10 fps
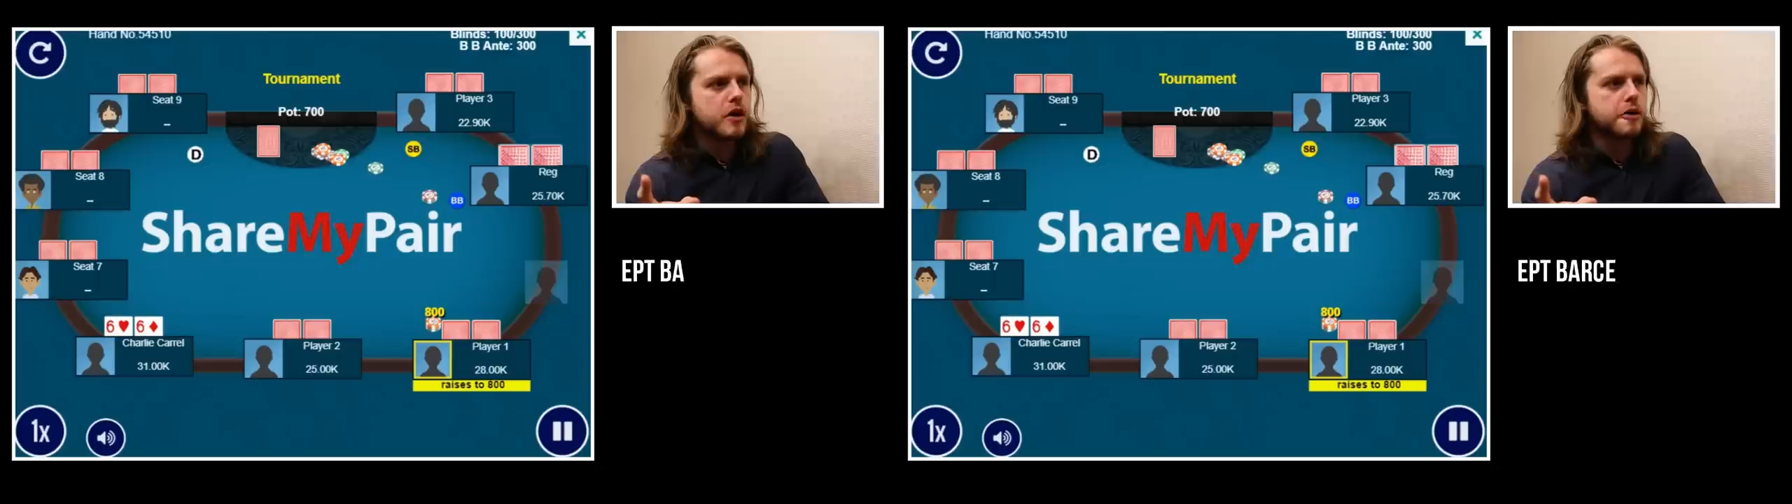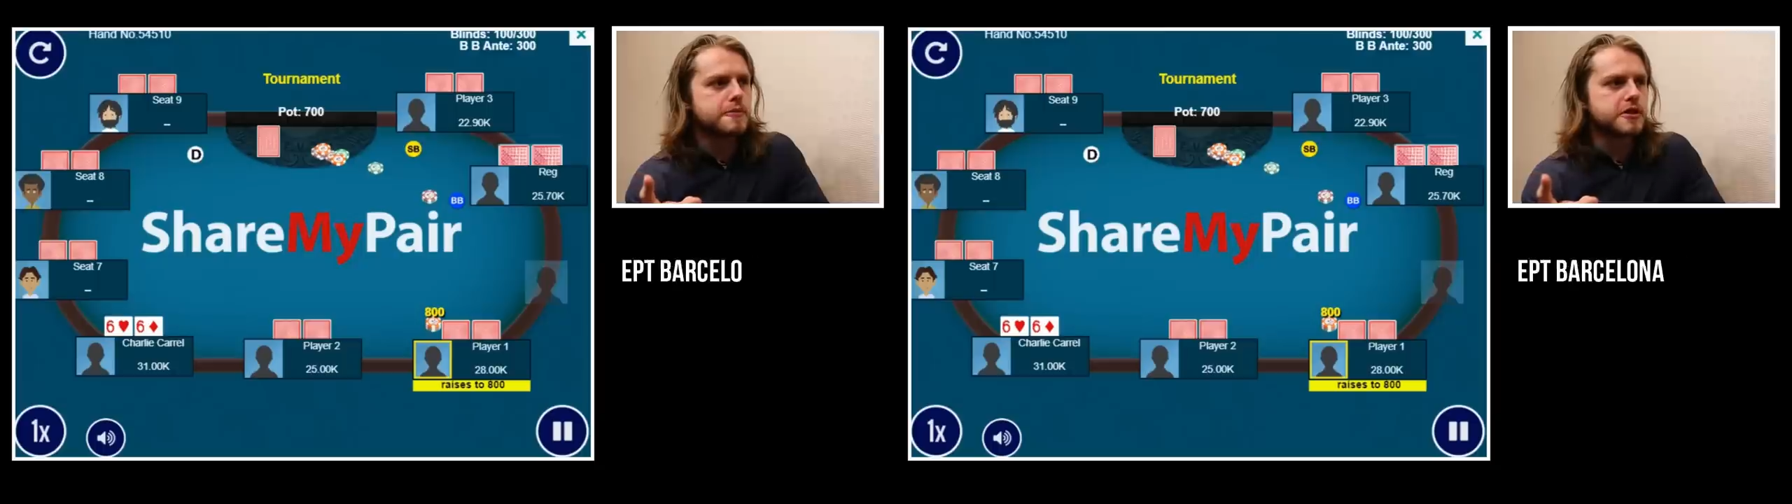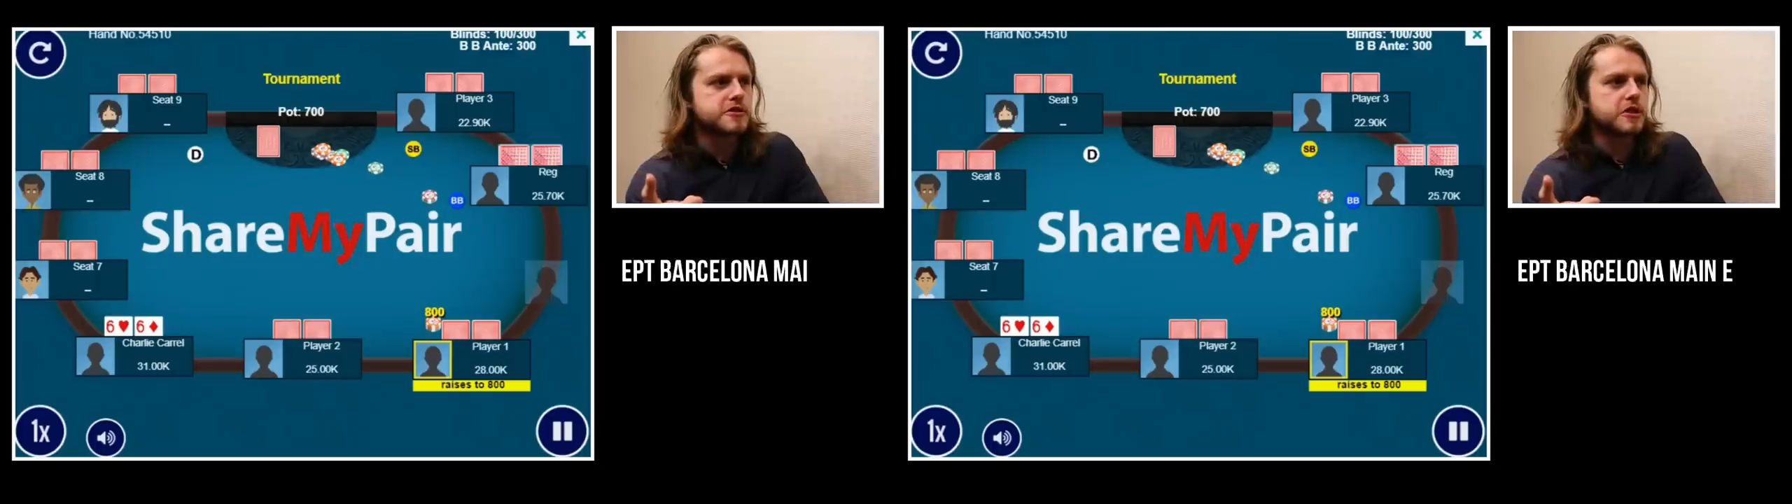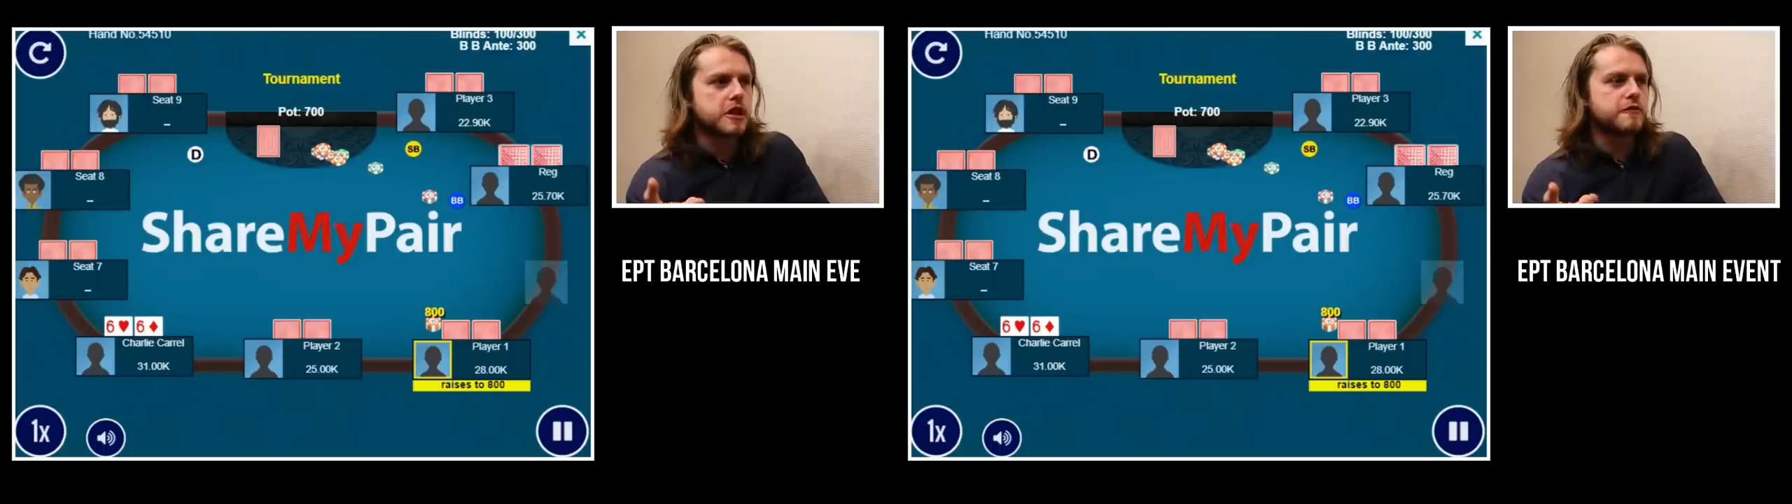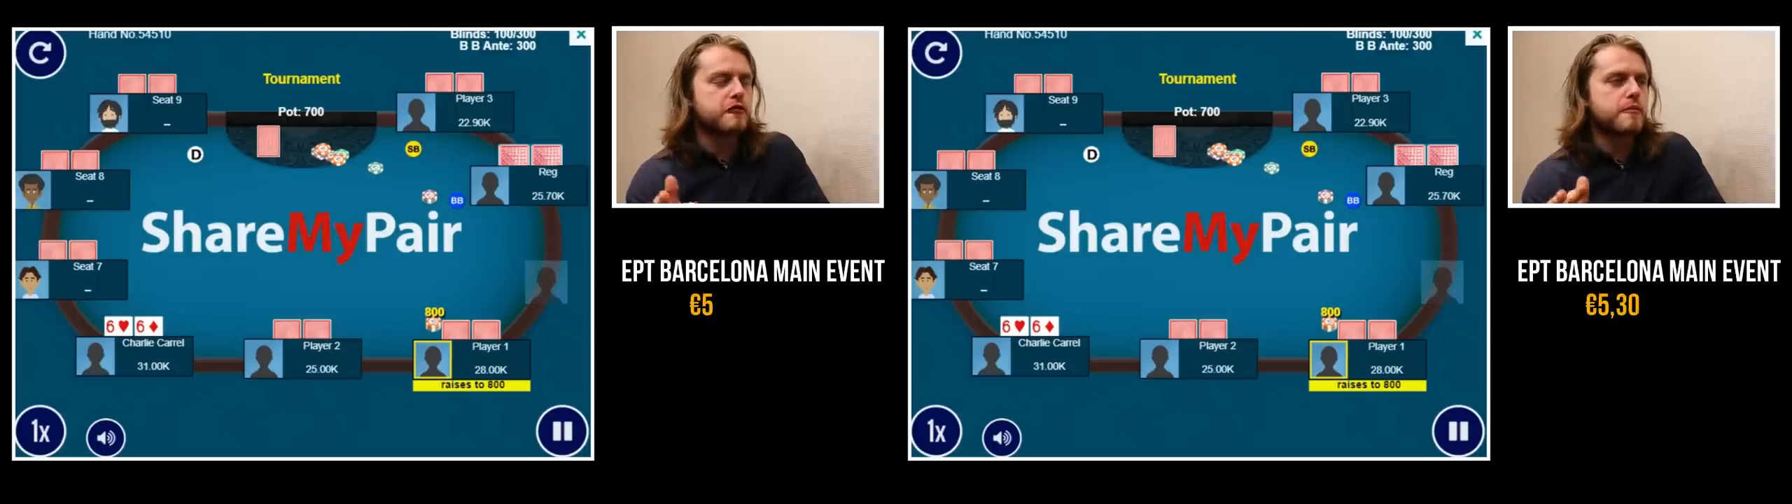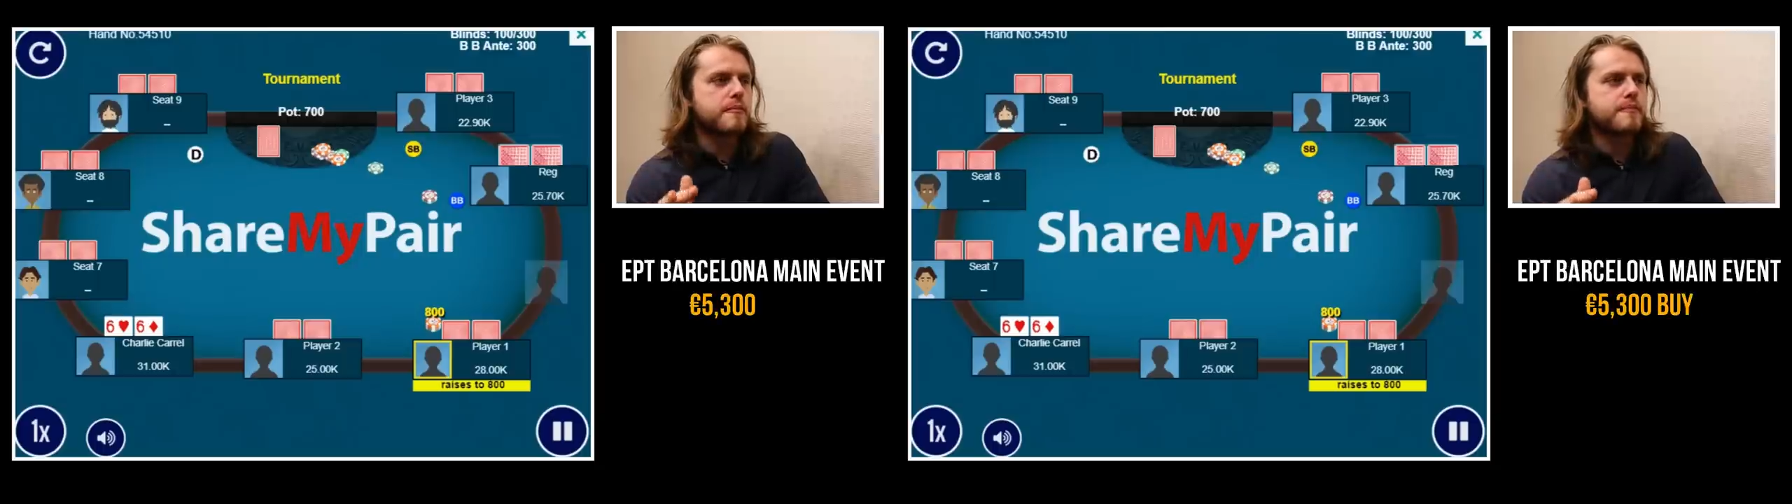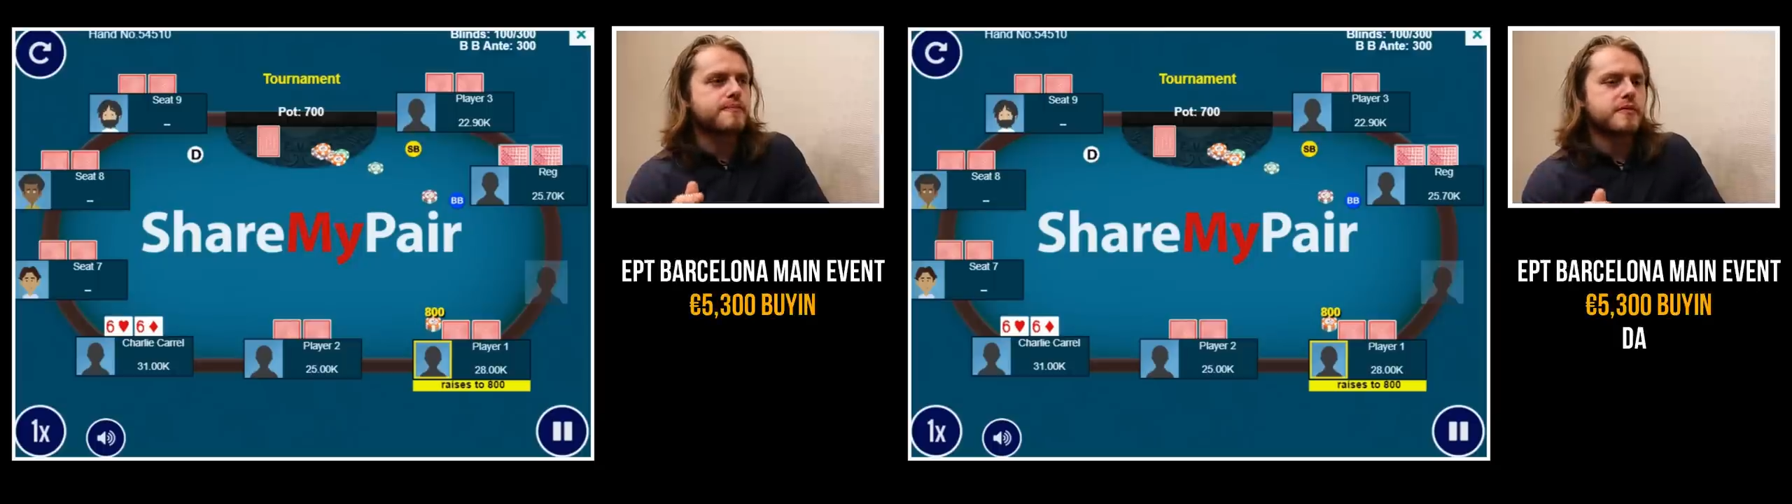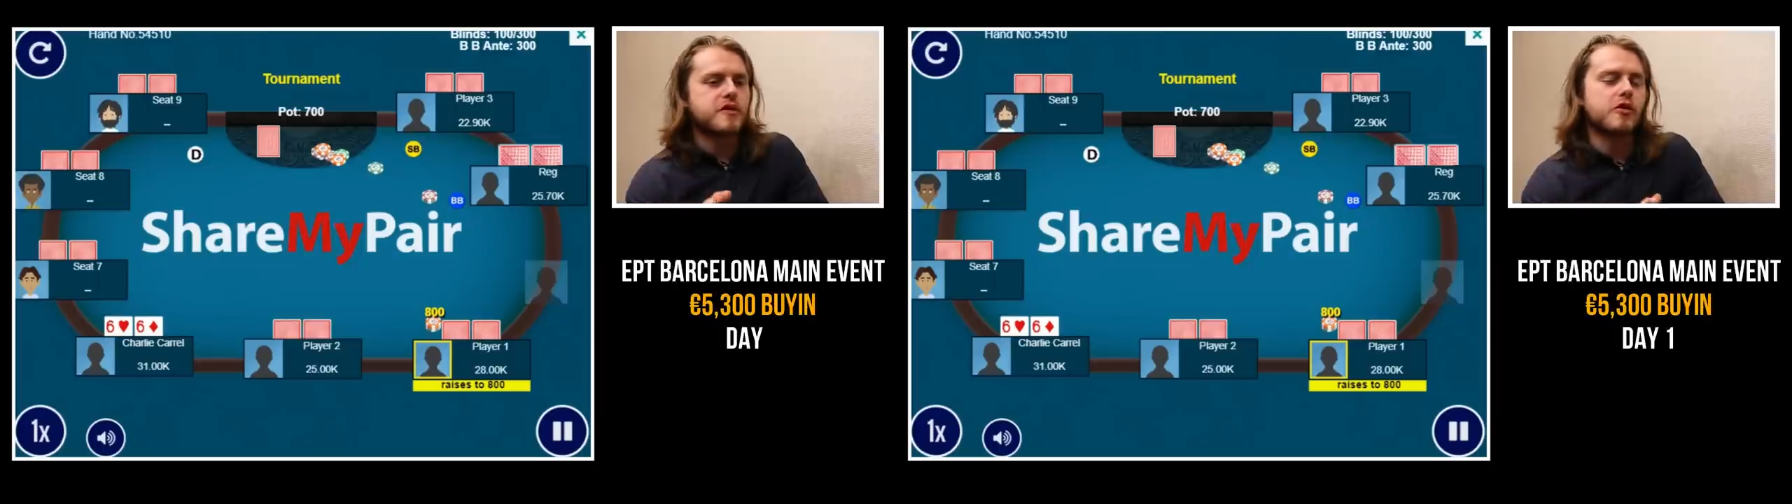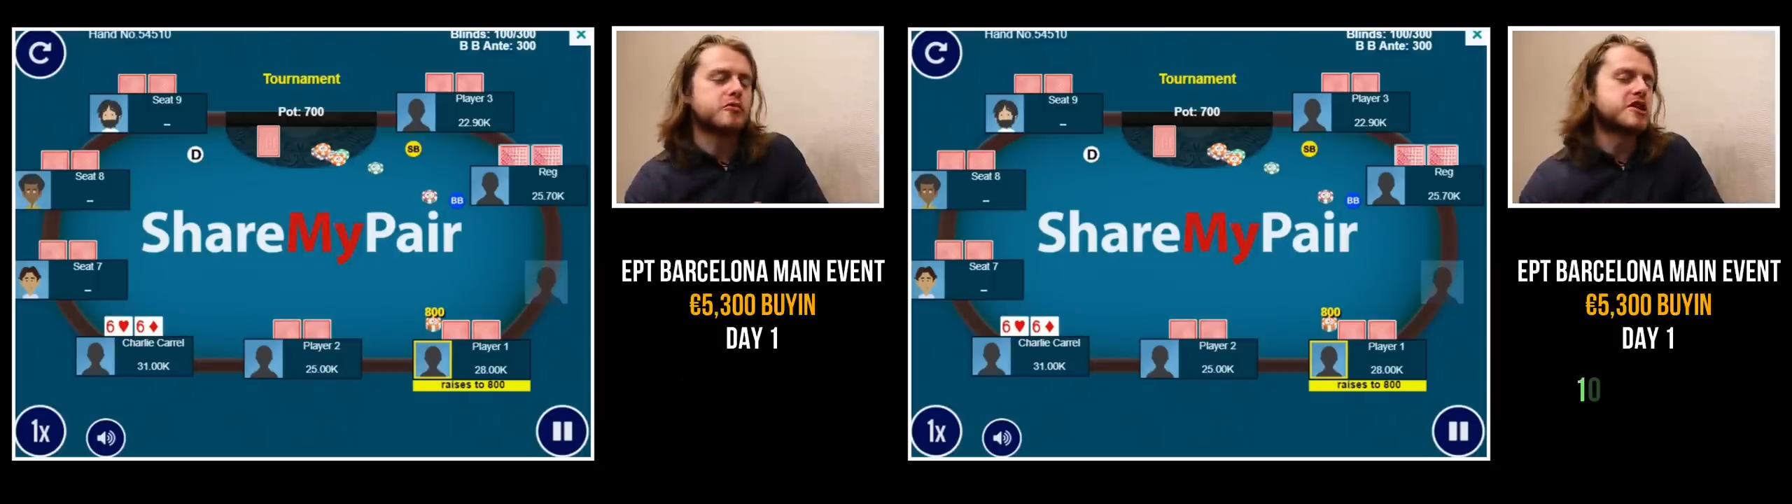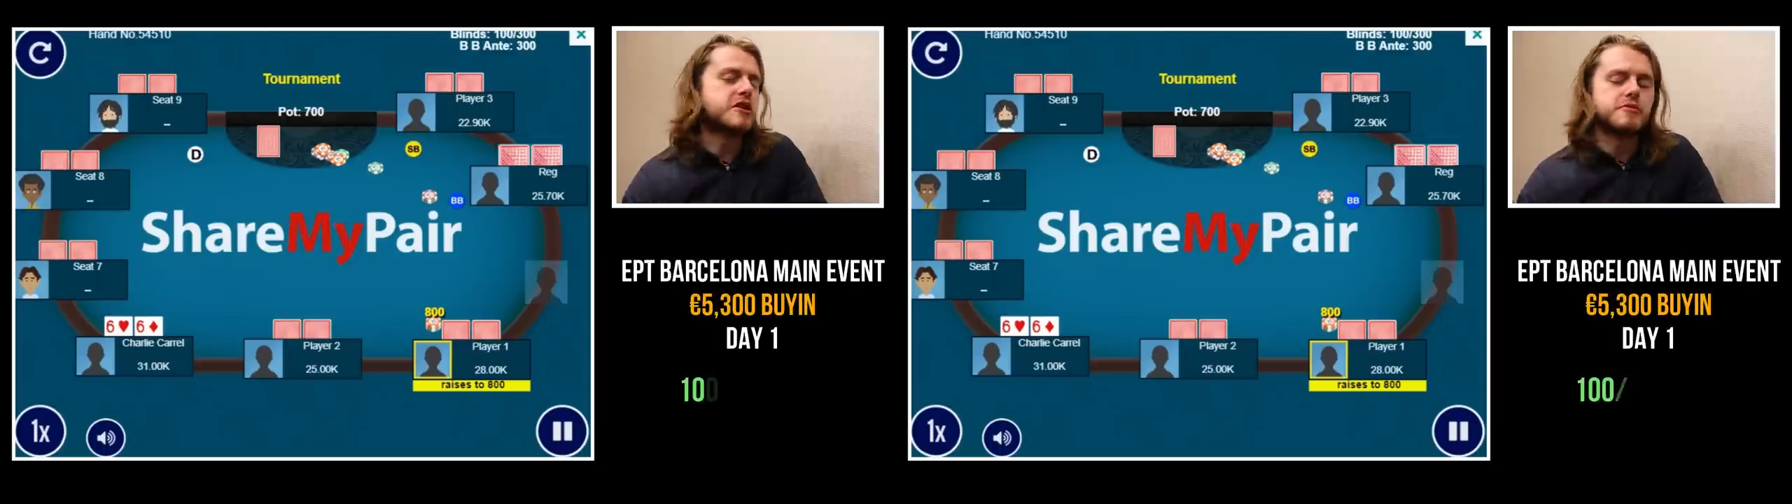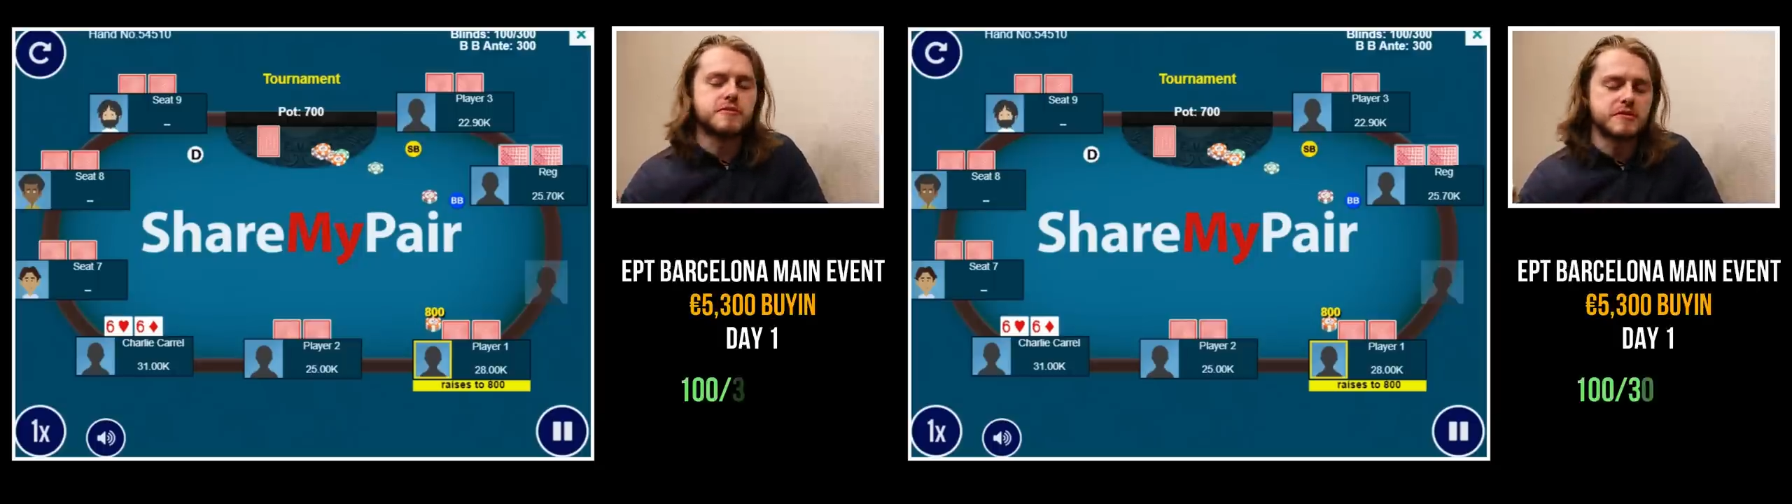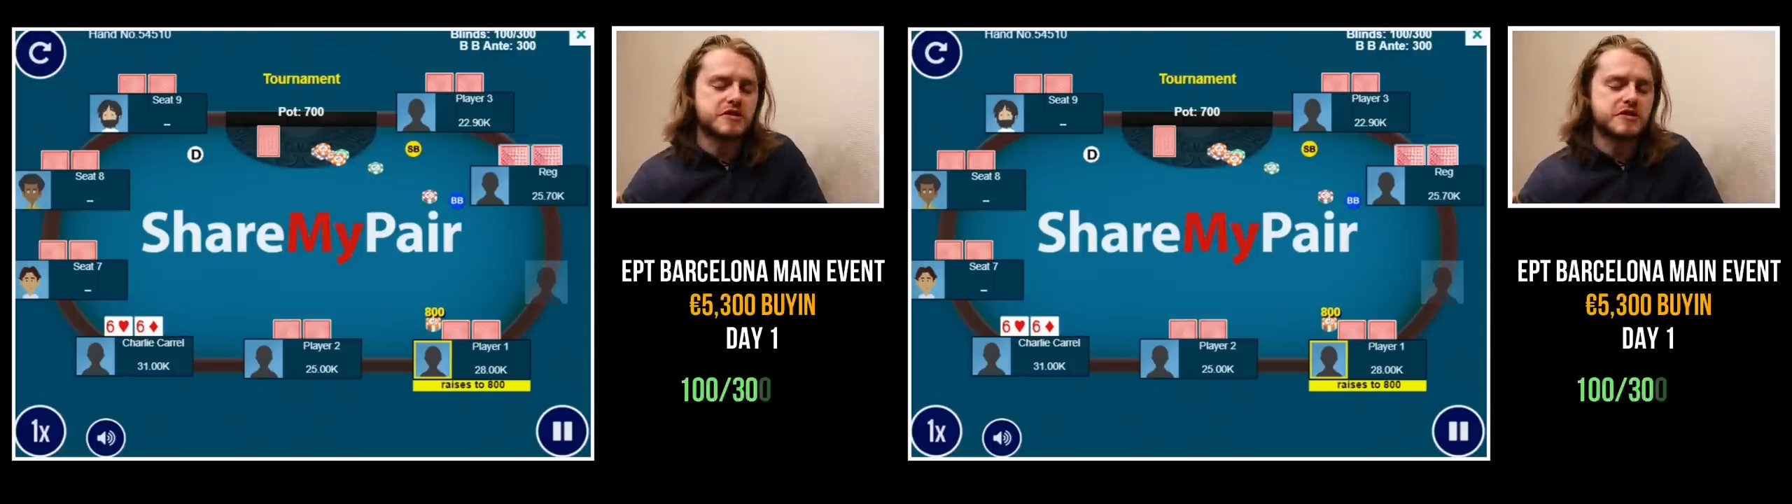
open under the gun from the whole table.